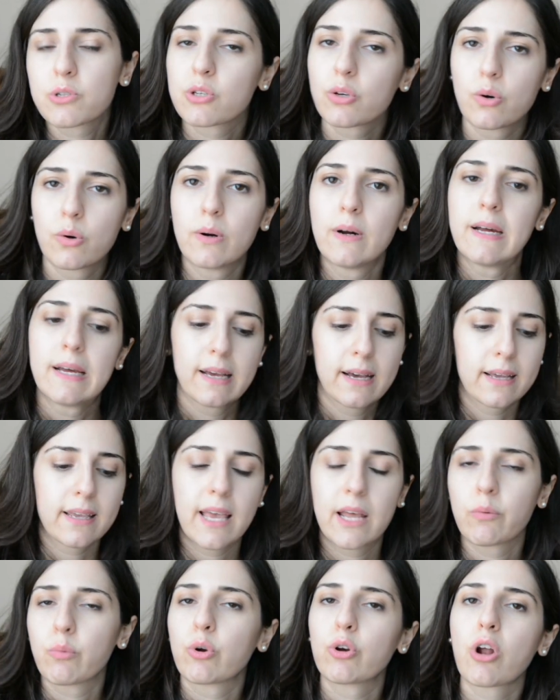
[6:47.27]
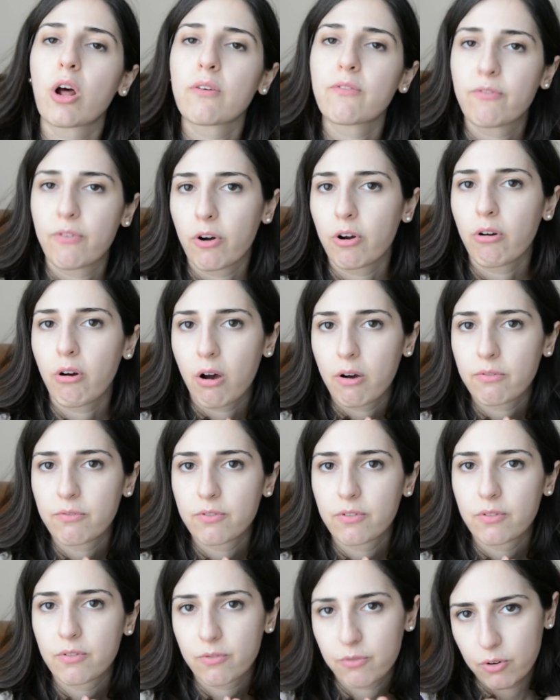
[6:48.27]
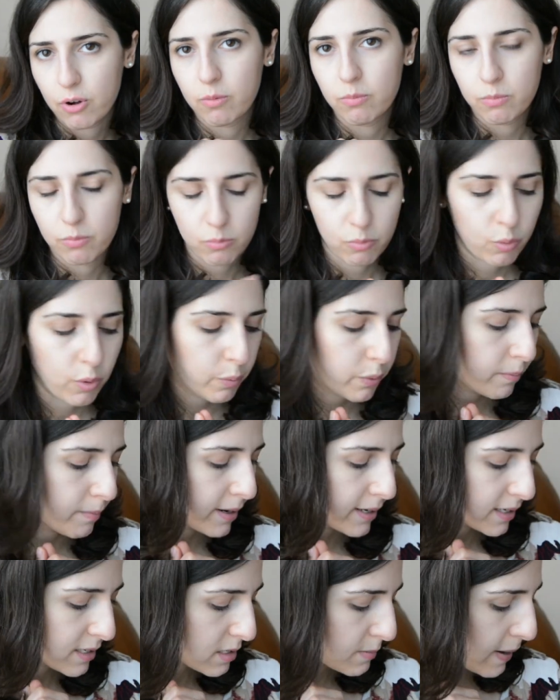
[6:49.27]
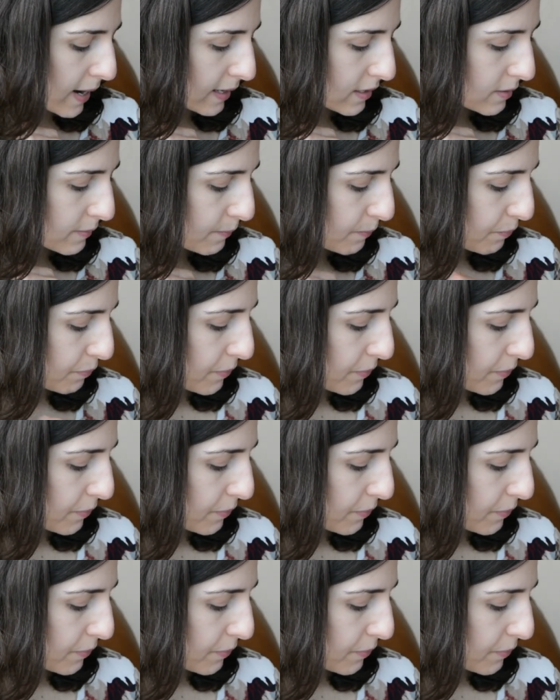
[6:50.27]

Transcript: So again, we're not far off from what we might expect.